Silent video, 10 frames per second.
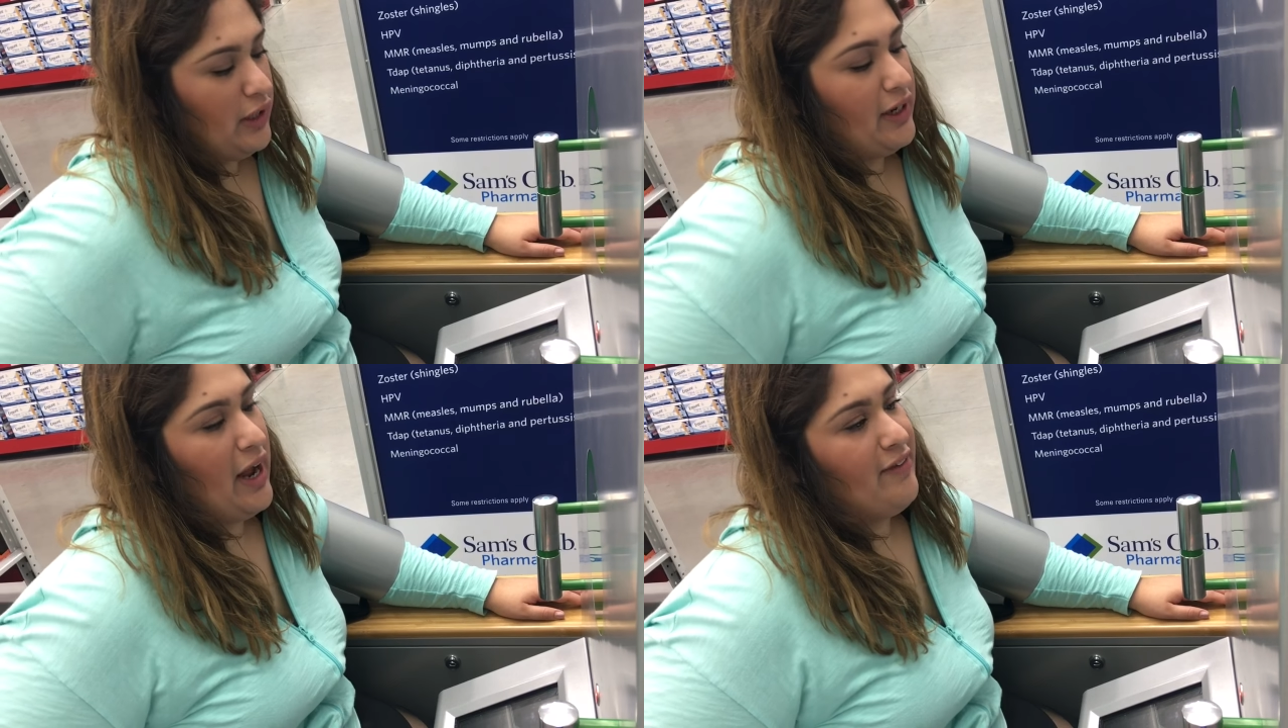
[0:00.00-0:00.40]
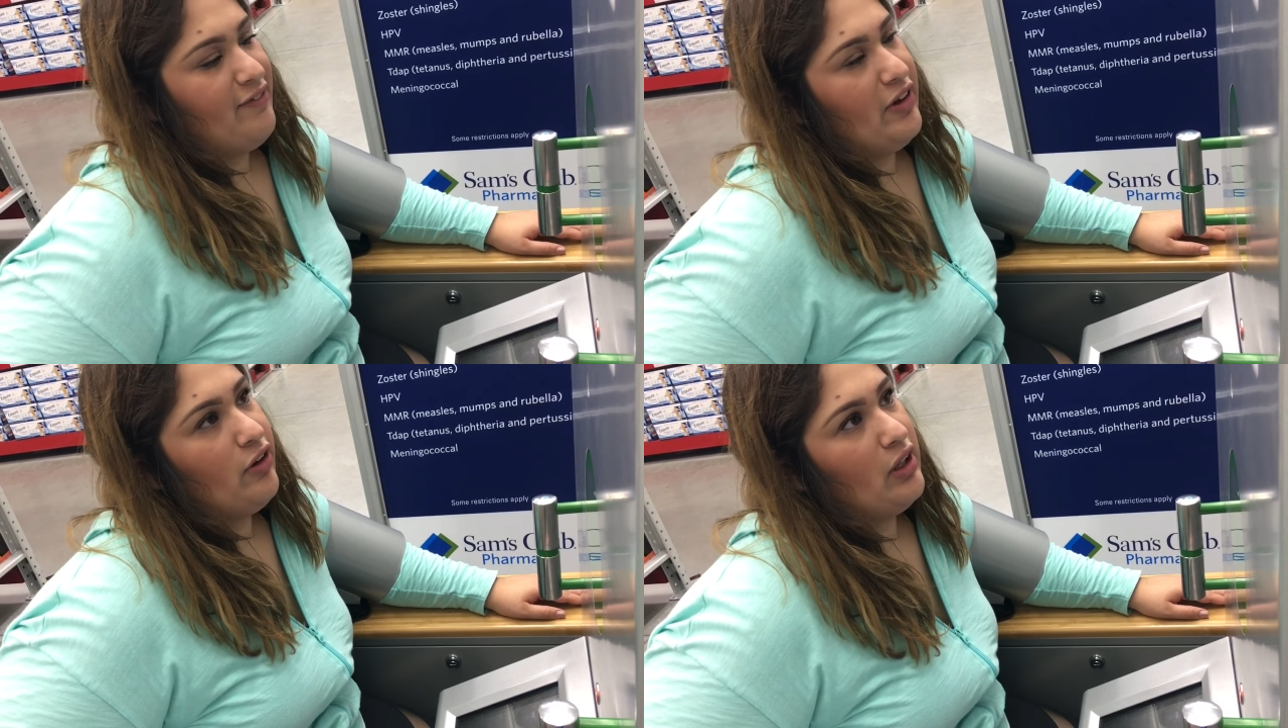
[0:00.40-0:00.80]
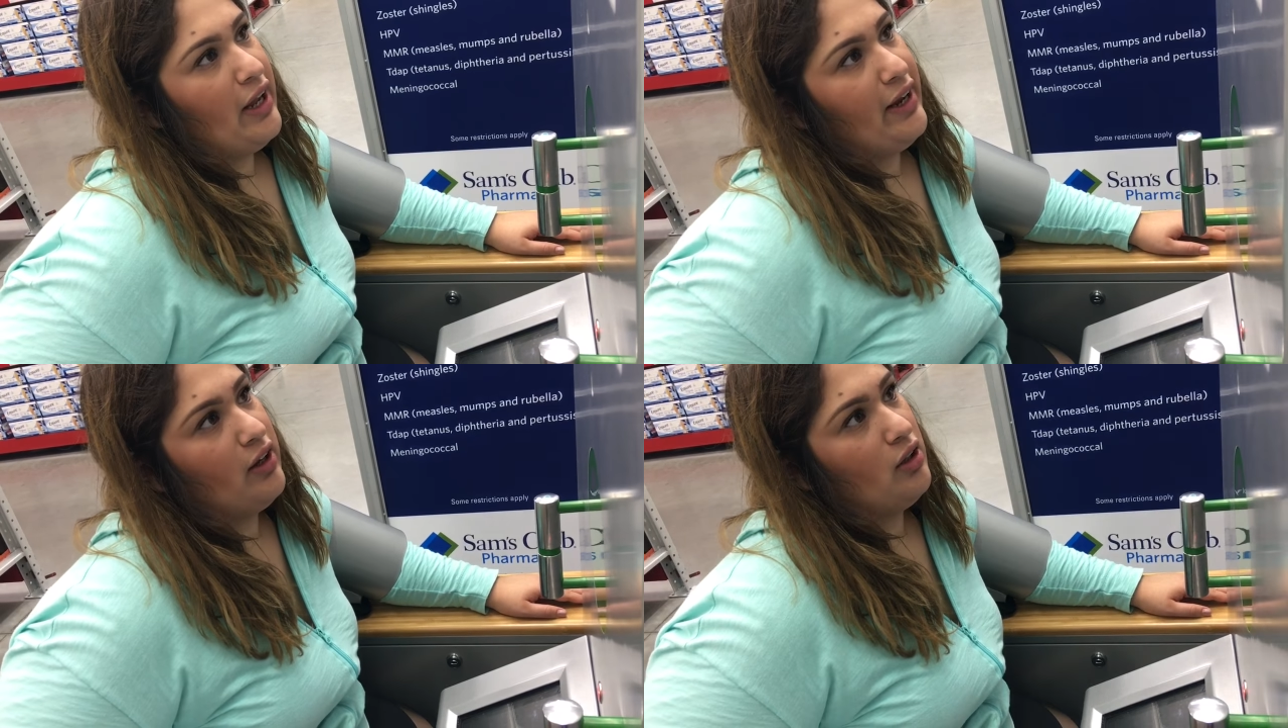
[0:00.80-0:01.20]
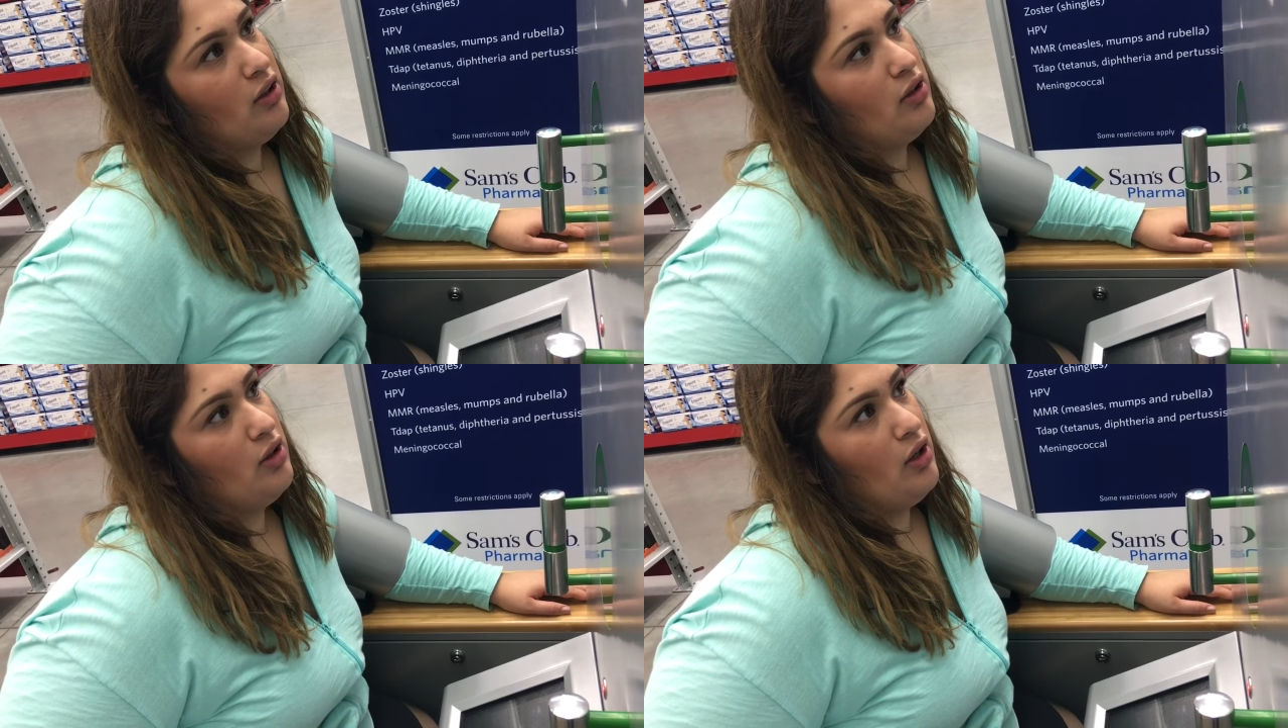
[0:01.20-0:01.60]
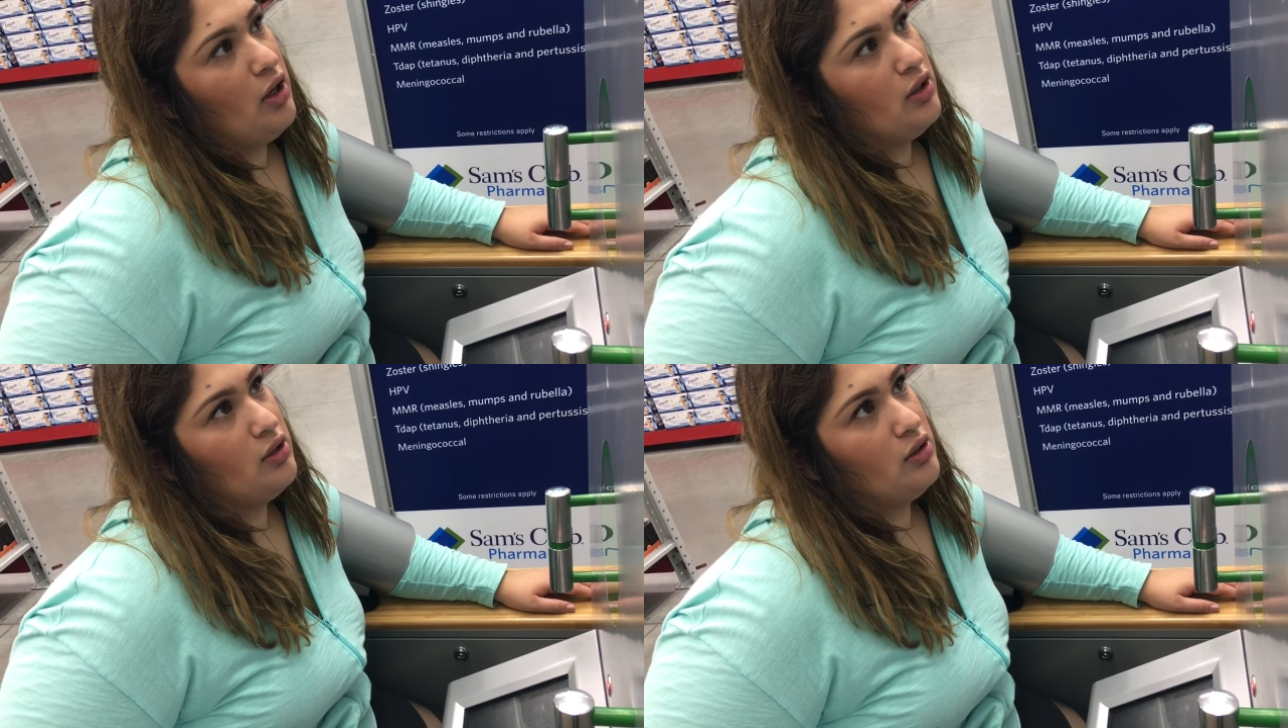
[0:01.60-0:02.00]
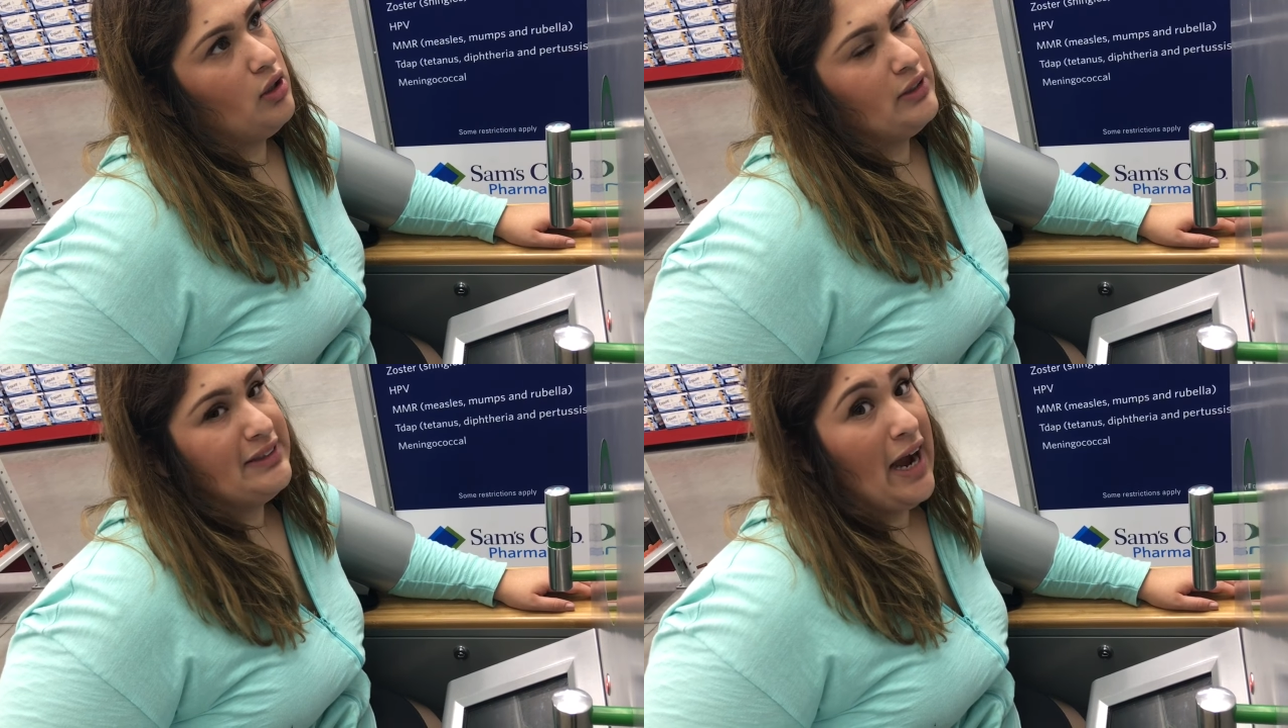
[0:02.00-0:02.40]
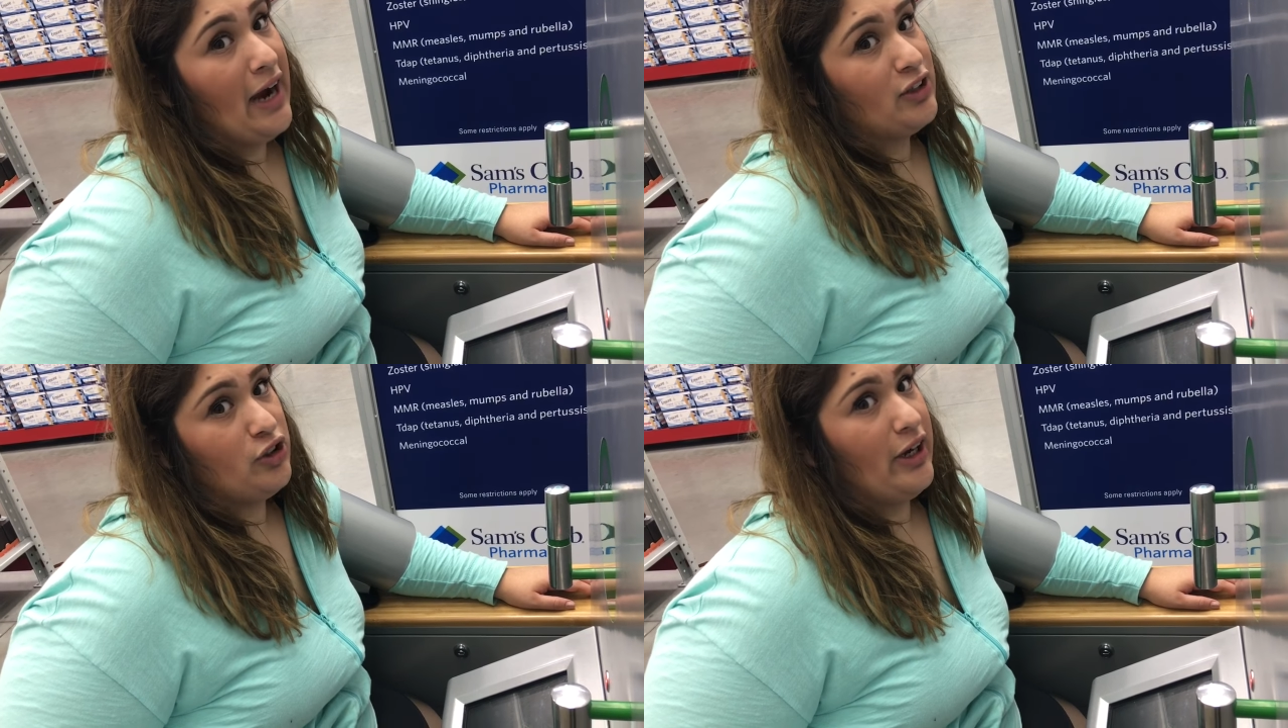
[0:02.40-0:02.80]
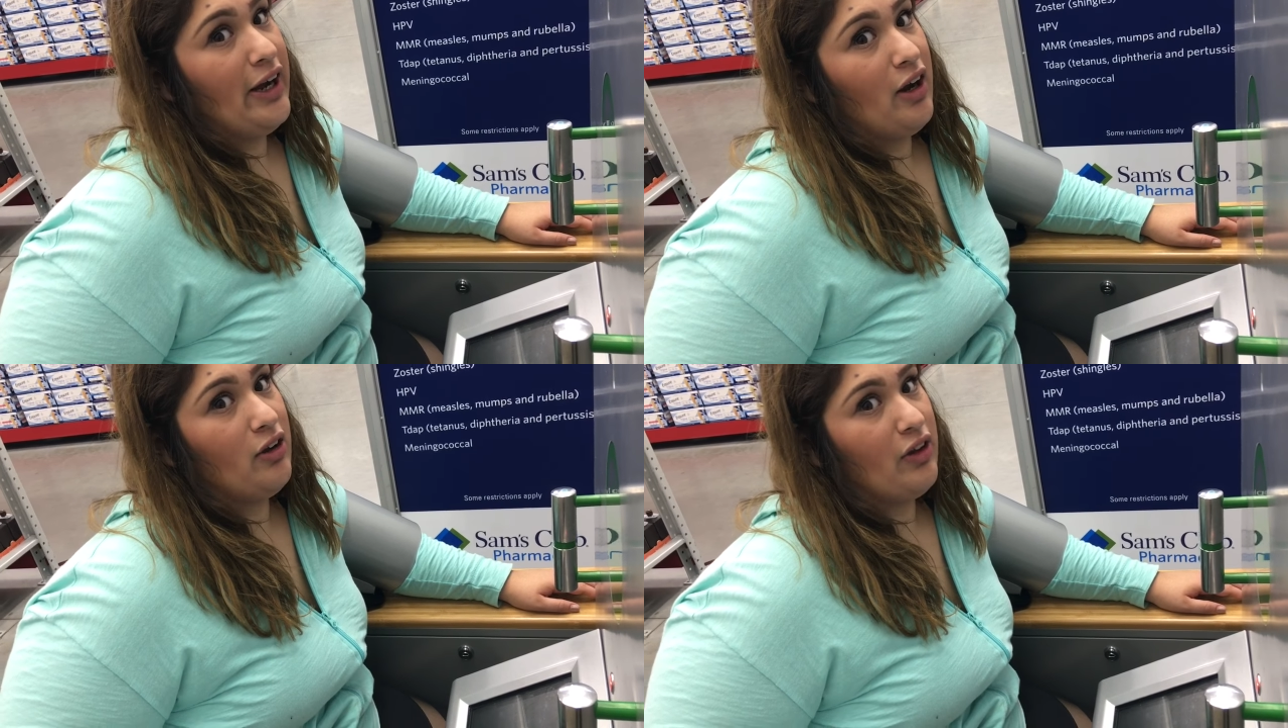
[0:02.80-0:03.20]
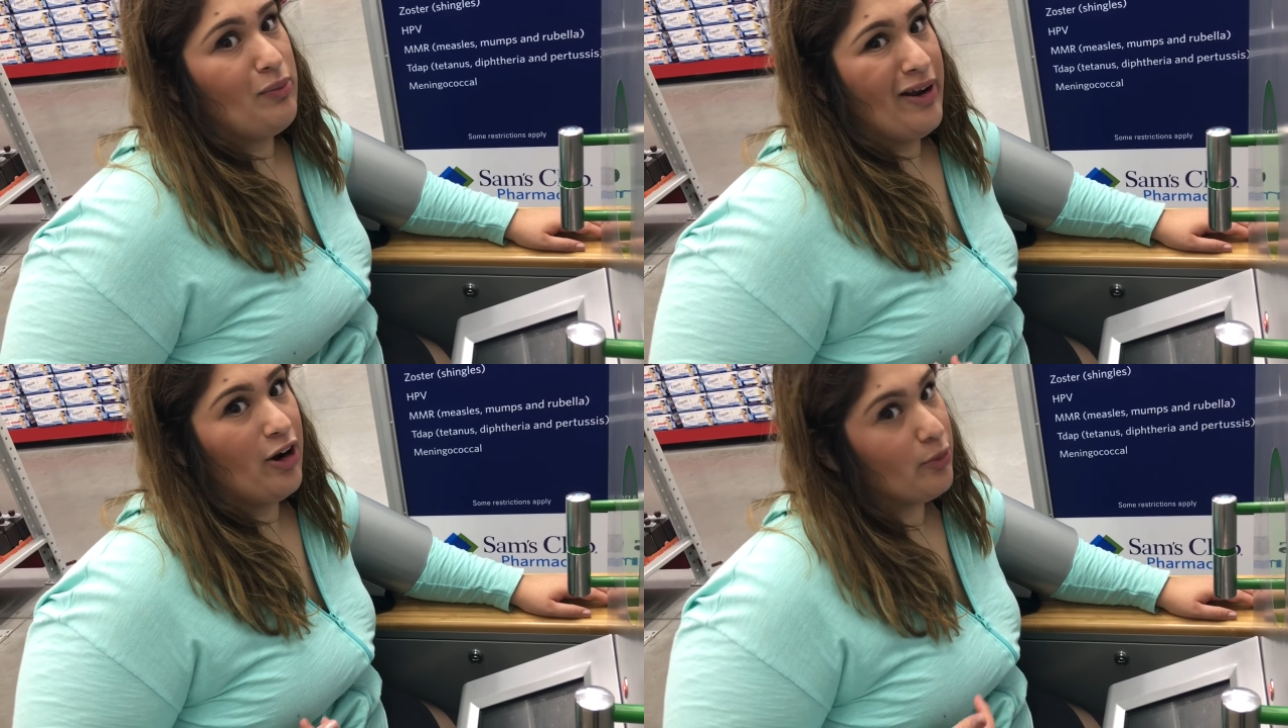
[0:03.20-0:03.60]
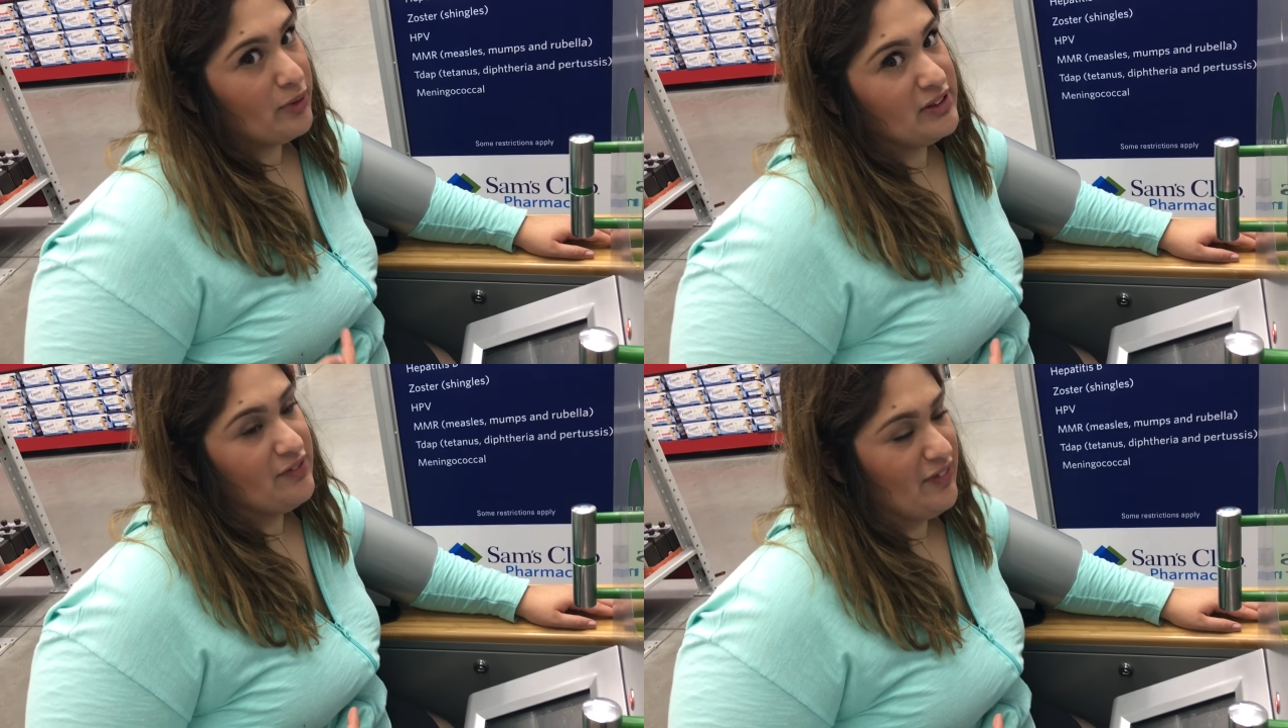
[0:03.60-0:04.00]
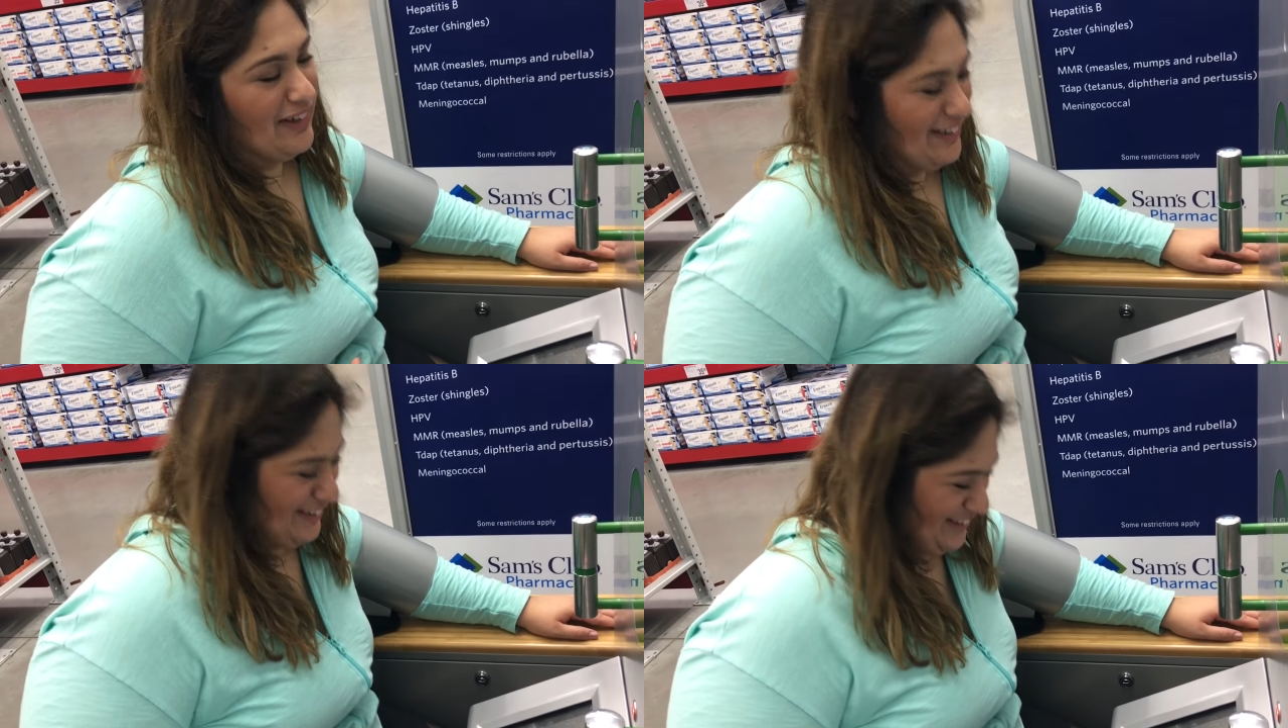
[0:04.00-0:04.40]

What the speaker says: like, I feel like attacked right now that my arm doesn't fit.